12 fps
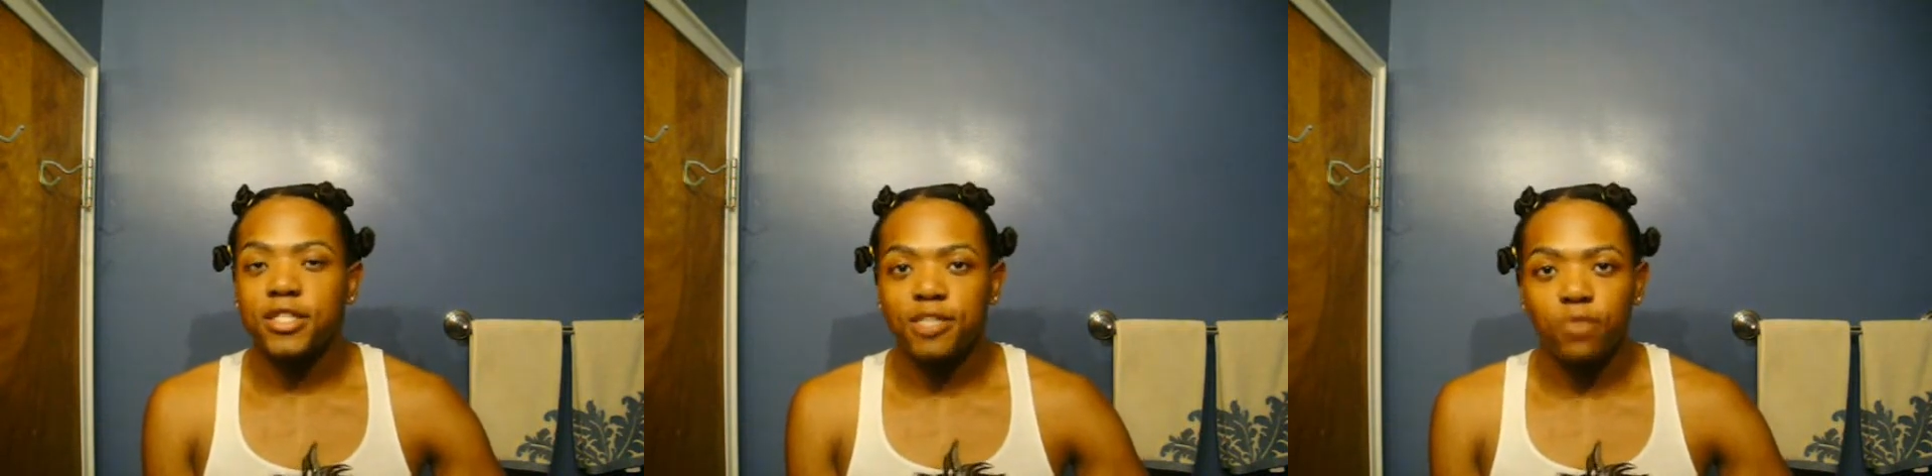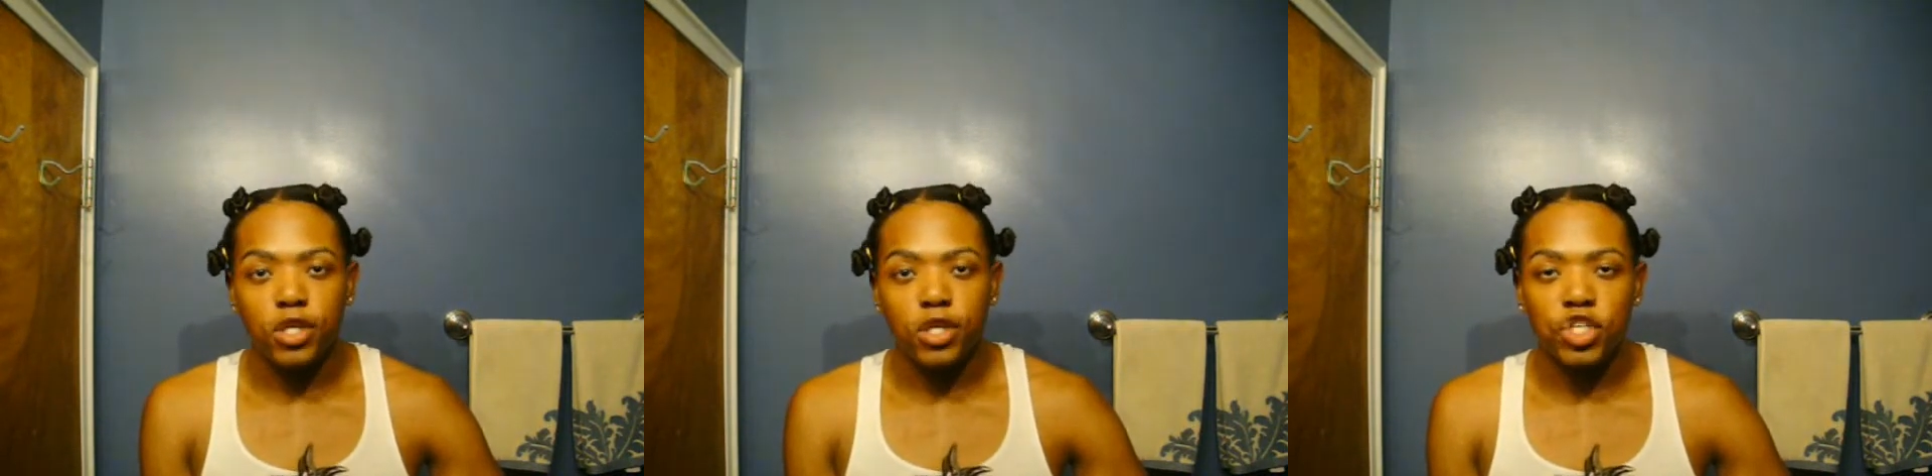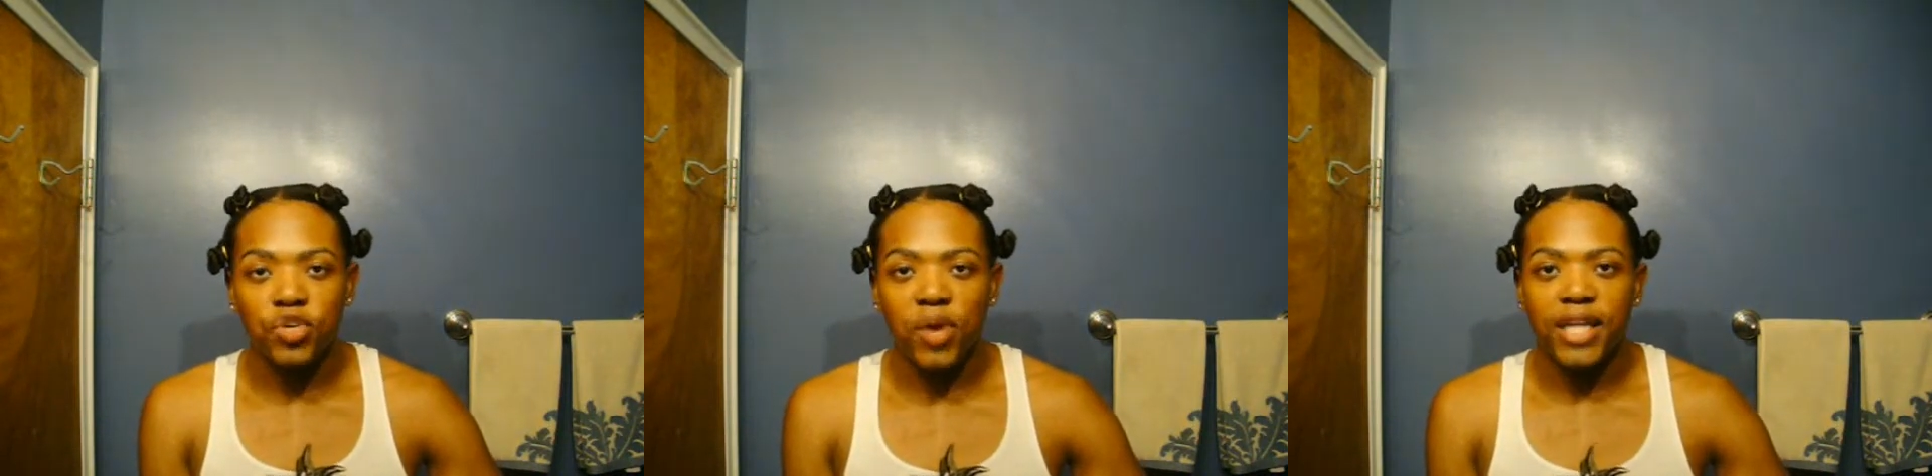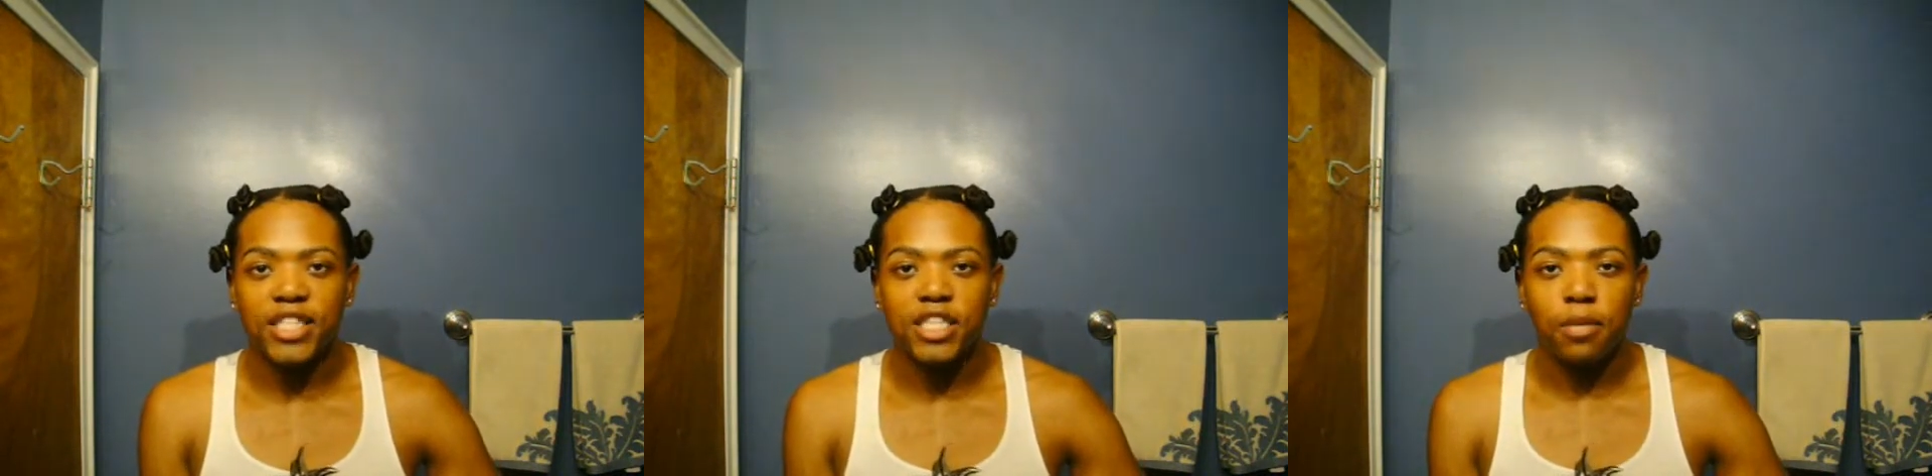those
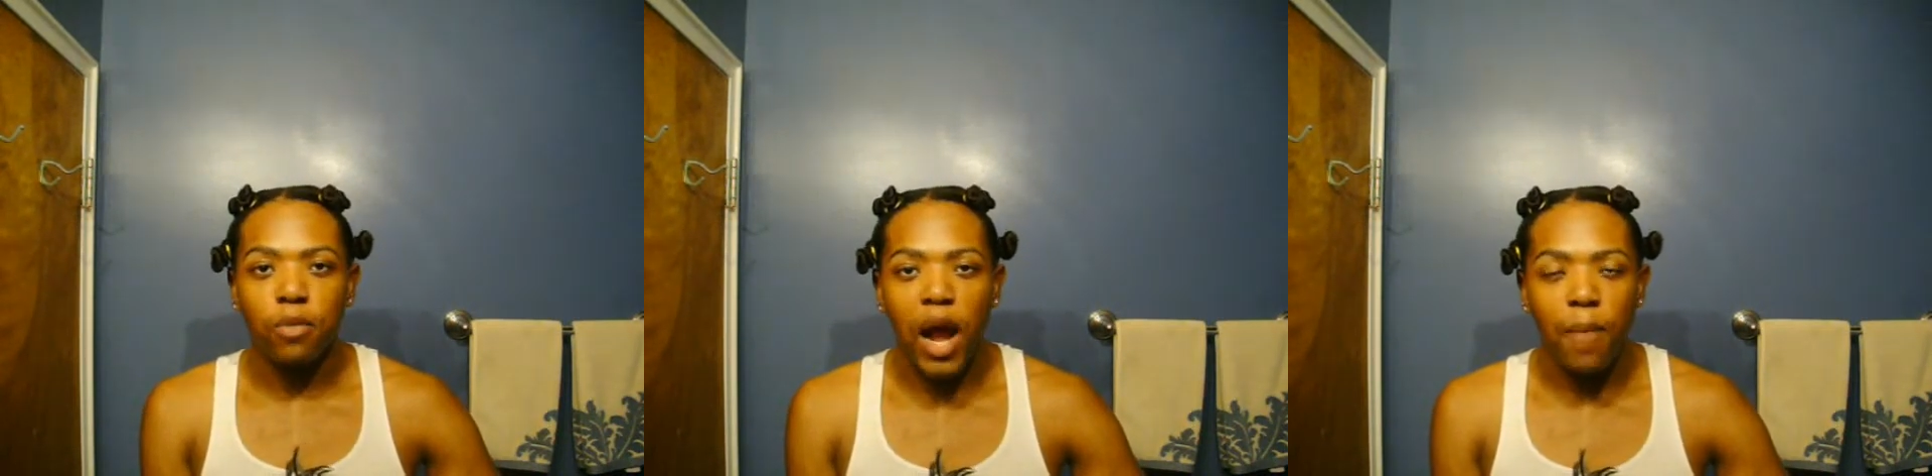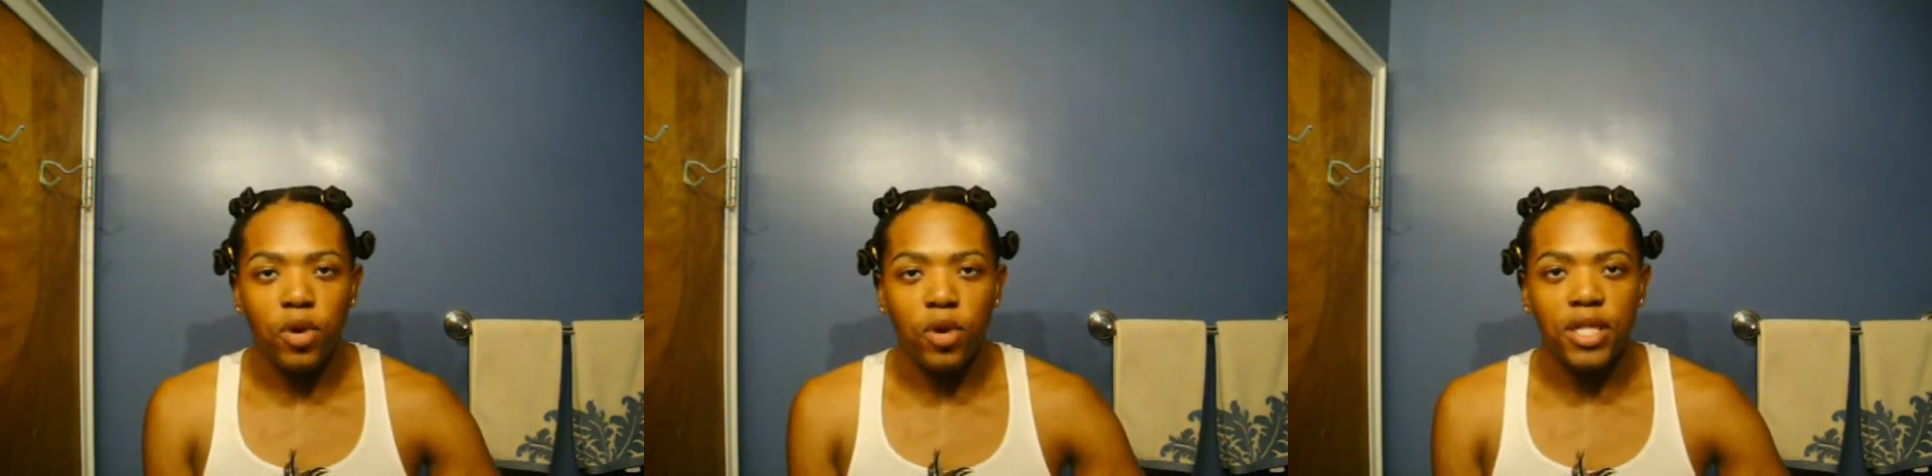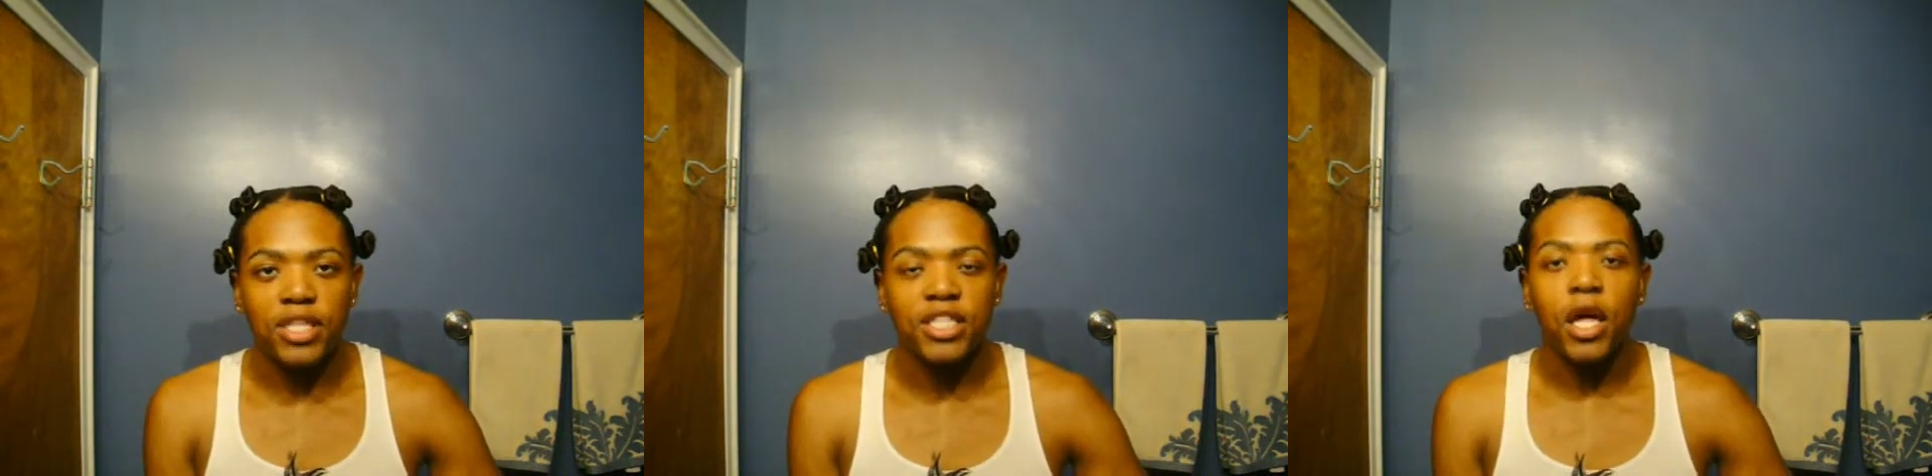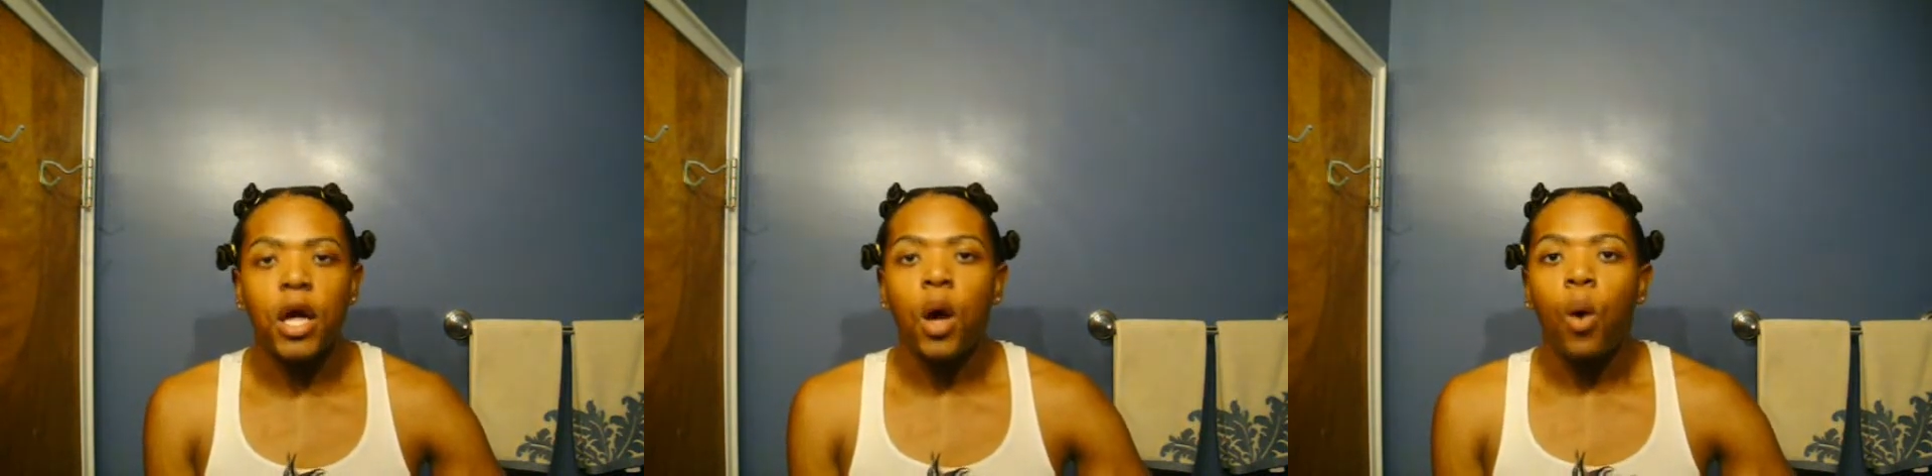moisturizing
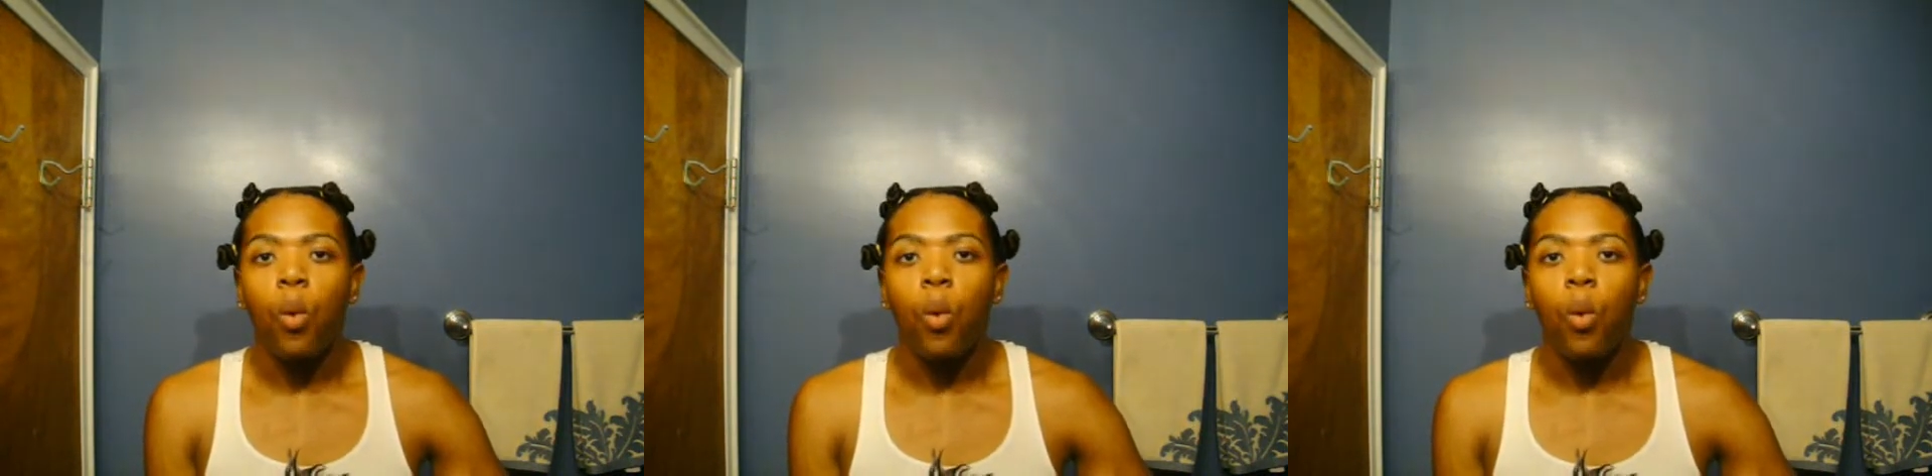properties.